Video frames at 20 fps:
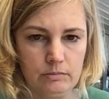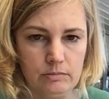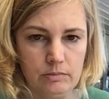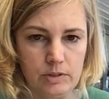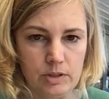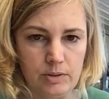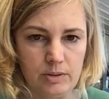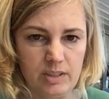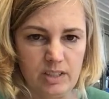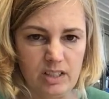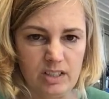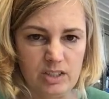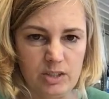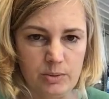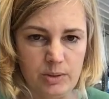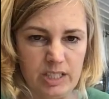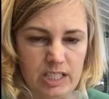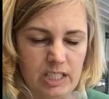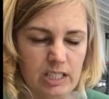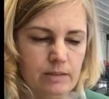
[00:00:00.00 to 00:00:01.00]
So he's all
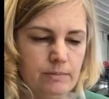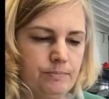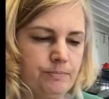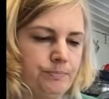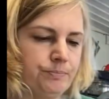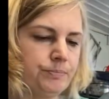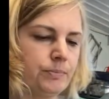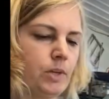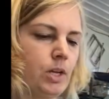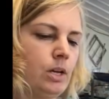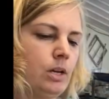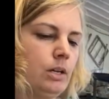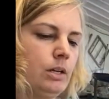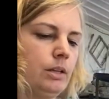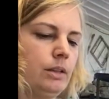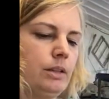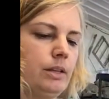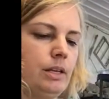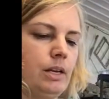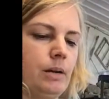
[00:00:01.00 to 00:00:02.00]
twisted.
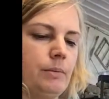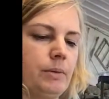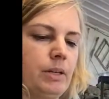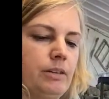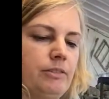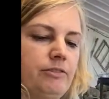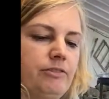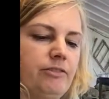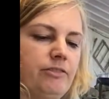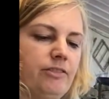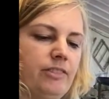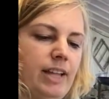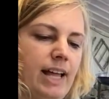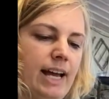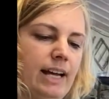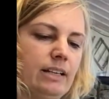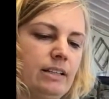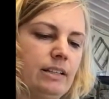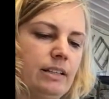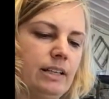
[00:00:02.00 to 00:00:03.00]
Then I'm gonna
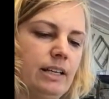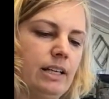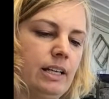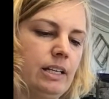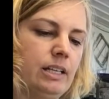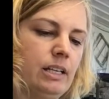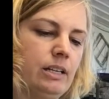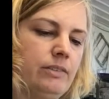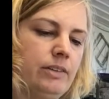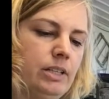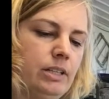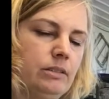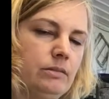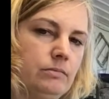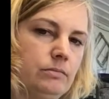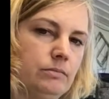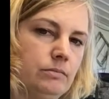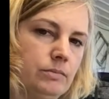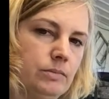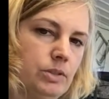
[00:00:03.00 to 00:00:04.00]
flatten the end of it.
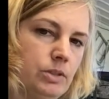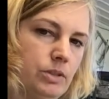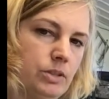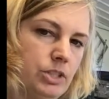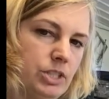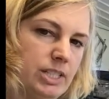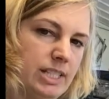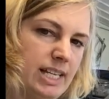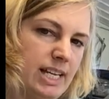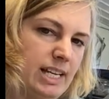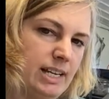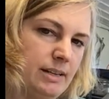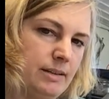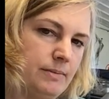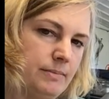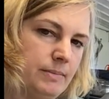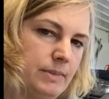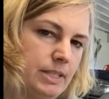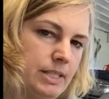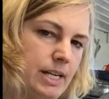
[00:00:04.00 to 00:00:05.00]
So I just
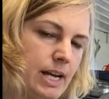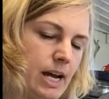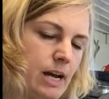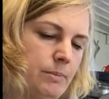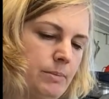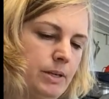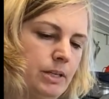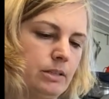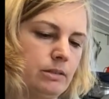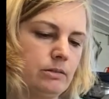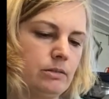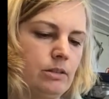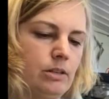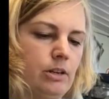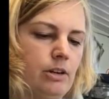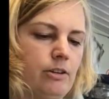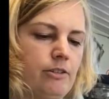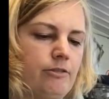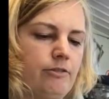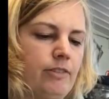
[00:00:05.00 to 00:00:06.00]
tap it,
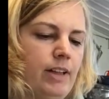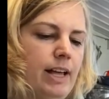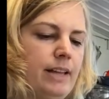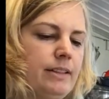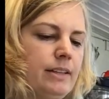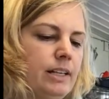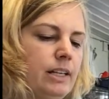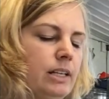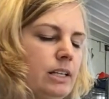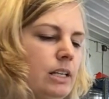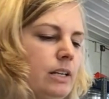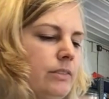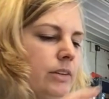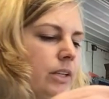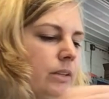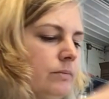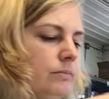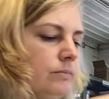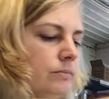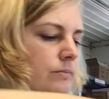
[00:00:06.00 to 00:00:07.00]
flatten the end of
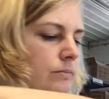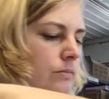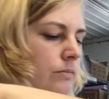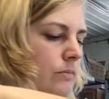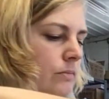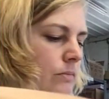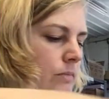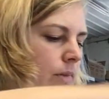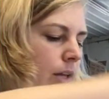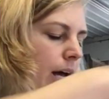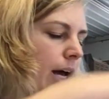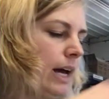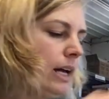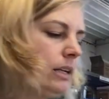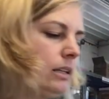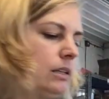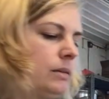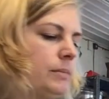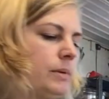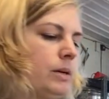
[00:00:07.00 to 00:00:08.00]
it, add a
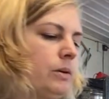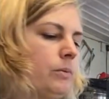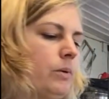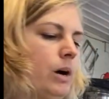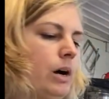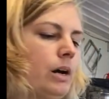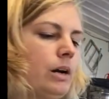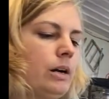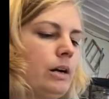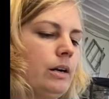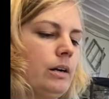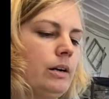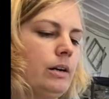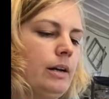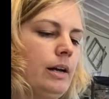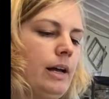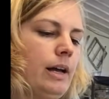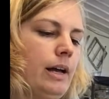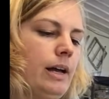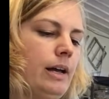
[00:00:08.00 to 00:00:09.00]
little bit of water,
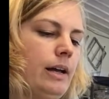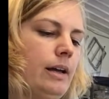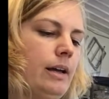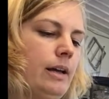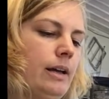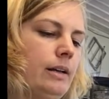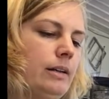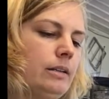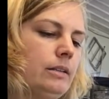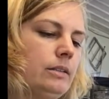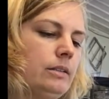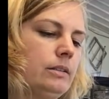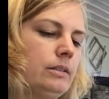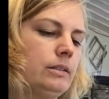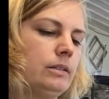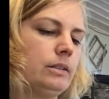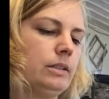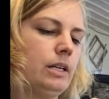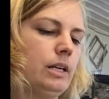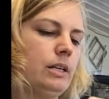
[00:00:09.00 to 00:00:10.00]

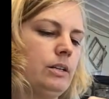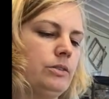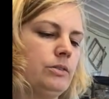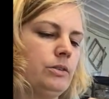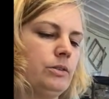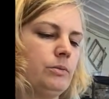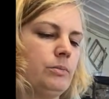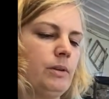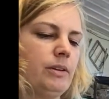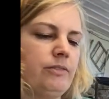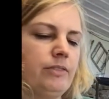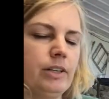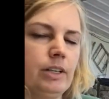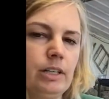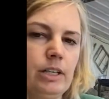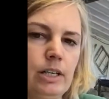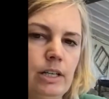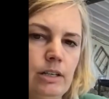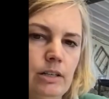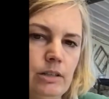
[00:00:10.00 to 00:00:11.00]
cut it through with my
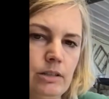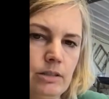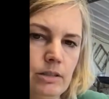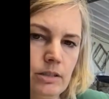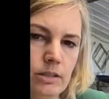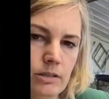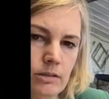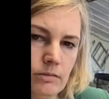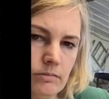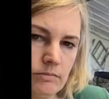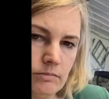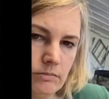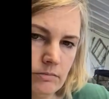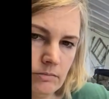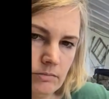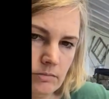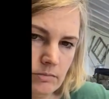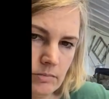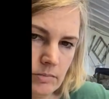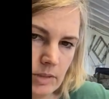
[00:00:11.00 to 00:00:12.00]
fingernails.
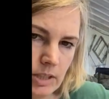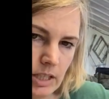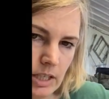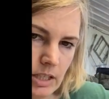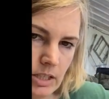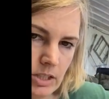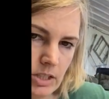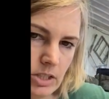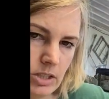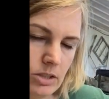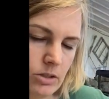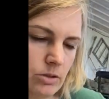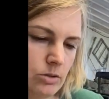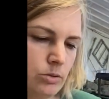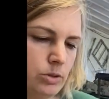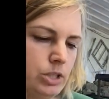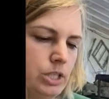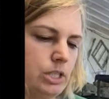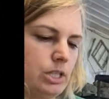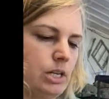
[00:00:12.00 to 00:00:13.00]
It's kind of
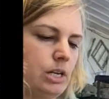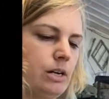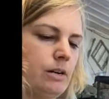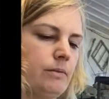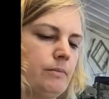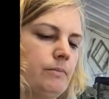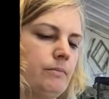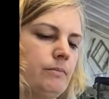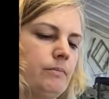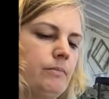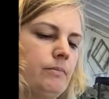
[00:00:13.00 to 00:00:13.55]
squishy there.